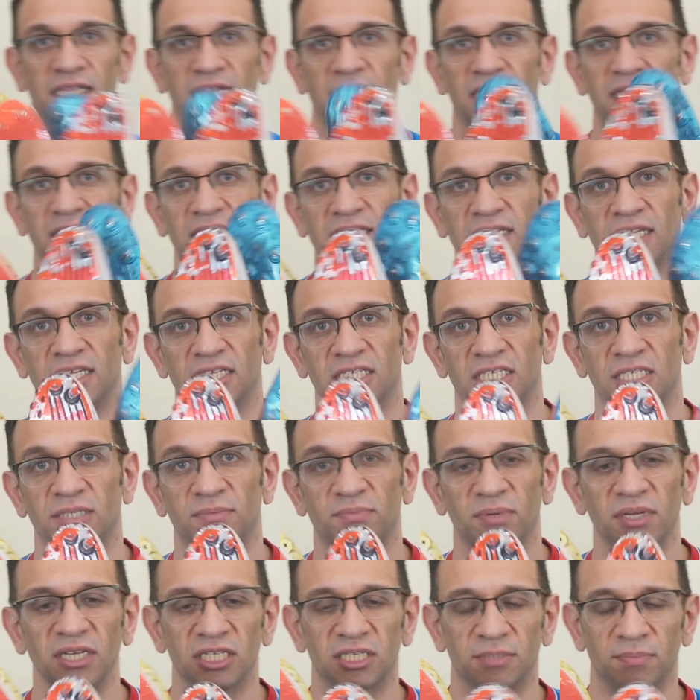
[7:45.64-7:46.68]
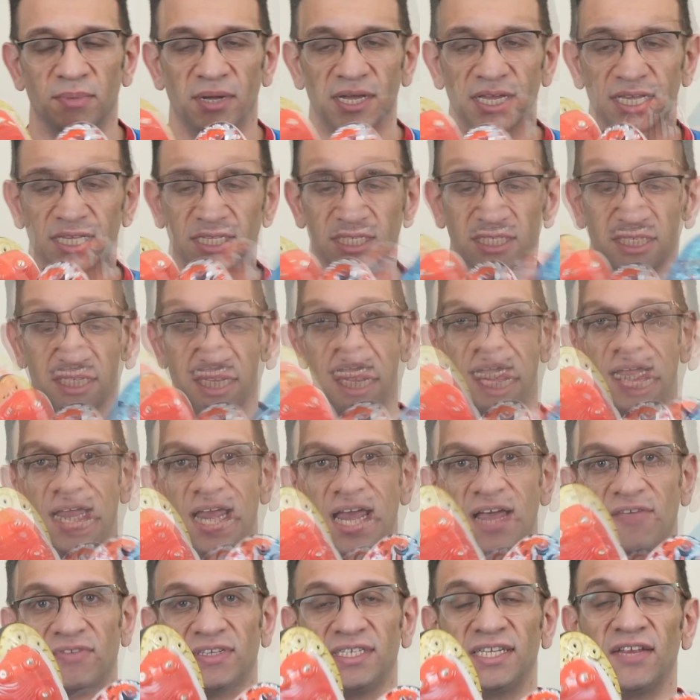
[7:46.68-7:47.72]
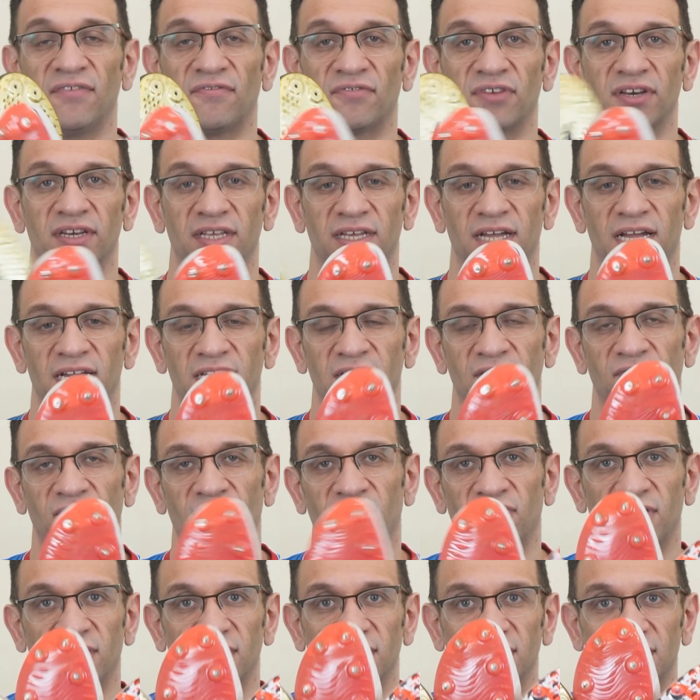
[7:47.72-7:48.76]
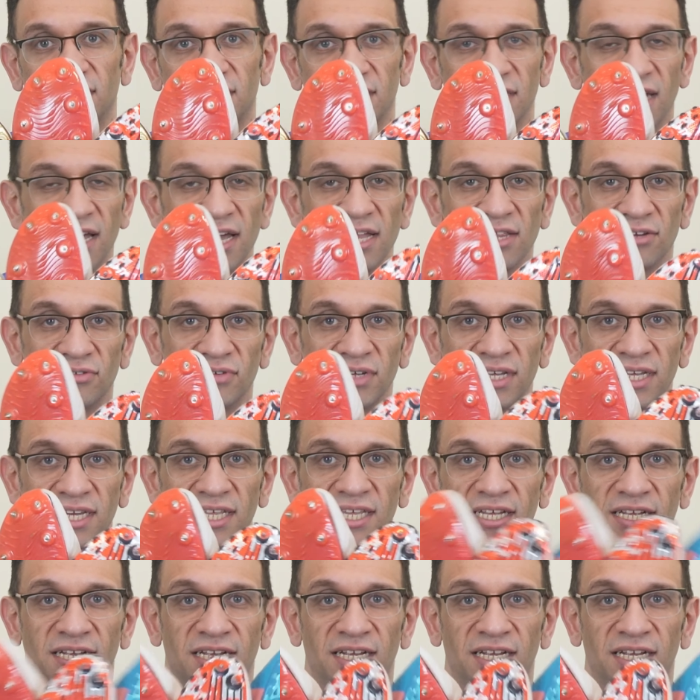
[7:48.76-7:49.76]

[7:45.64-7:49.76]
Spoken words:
that the sprint spikes have a different kind of style, really.